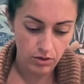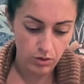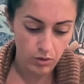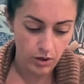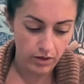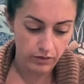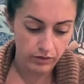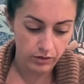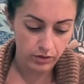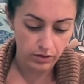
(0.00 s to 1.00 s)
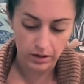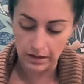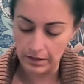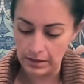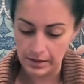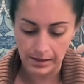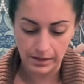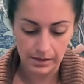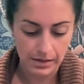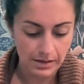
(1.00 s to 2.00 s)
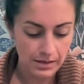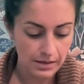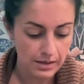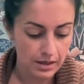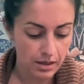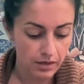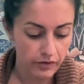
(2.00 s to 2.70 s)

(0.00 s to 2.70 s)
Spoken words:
whoever this is. This does not